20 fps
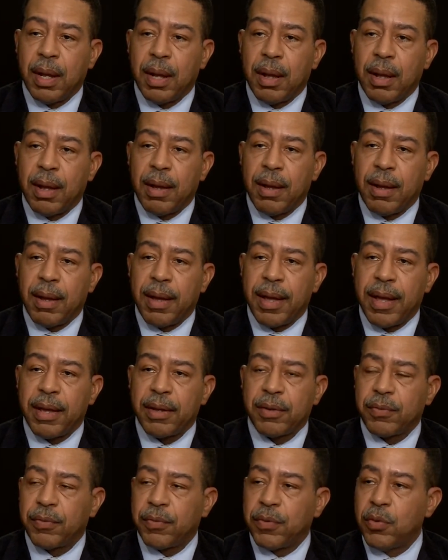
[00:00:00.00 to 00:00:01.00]

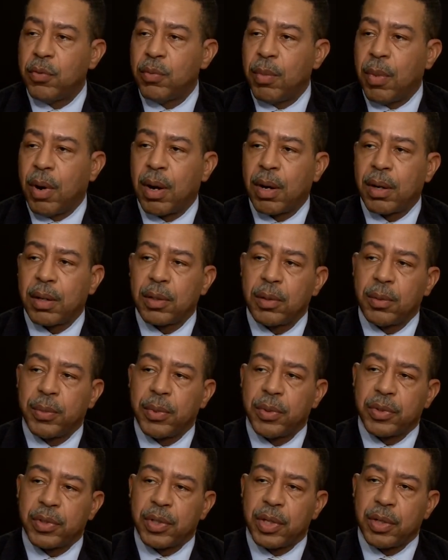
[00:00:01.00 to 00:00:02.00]
has few
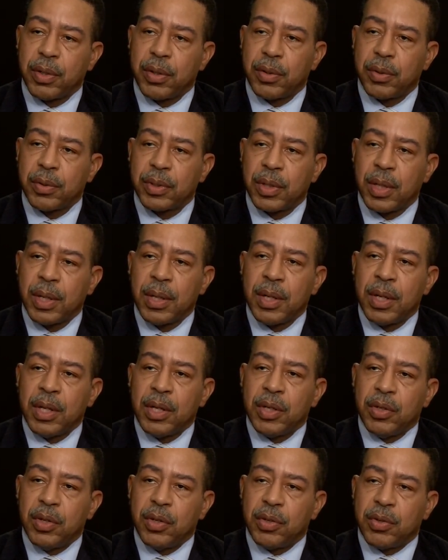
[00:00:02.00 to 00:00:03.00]
marketable skills.
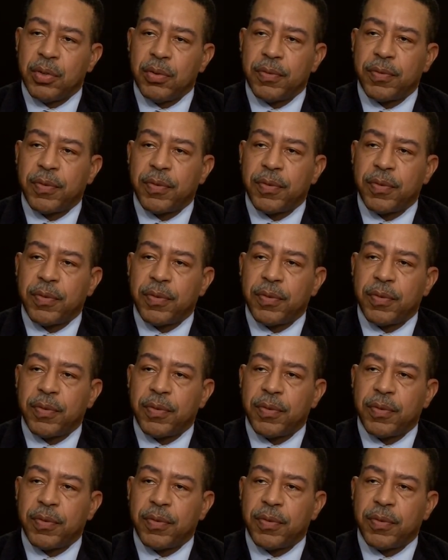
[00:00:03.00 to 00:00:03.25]
The two